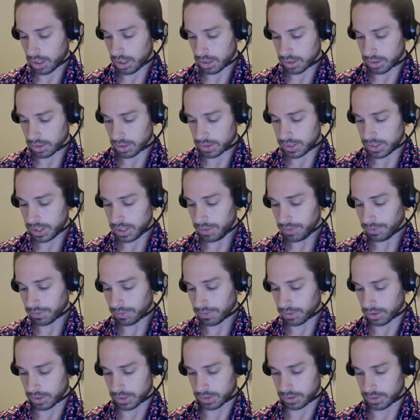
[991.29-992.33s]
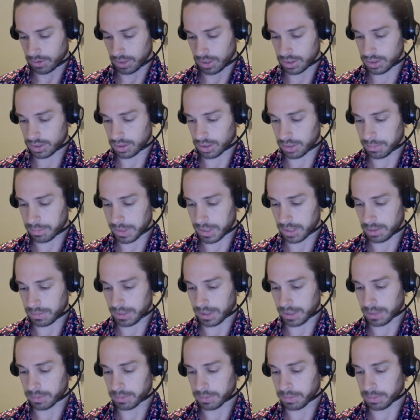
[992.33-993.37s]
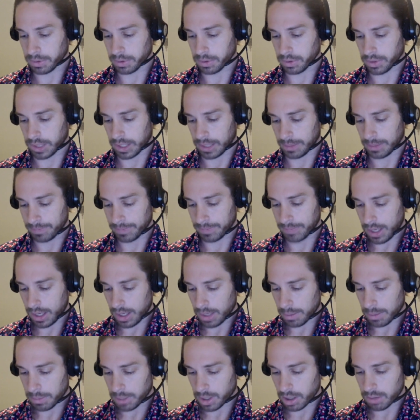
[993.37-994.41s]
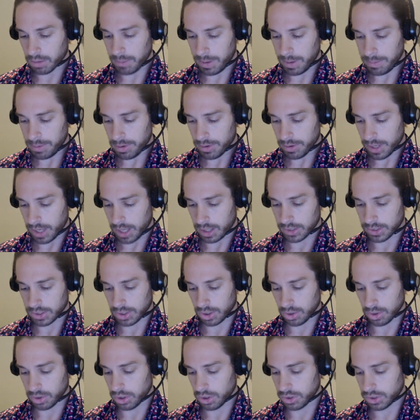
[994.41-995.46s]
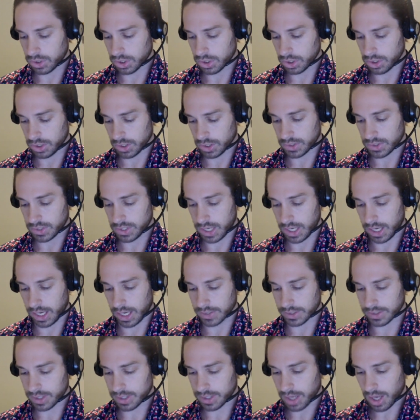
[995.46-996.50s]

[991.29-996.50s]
So I'll see if I've got the screenshot. I may not be able to pull it up, but I remember an ex who used to just text,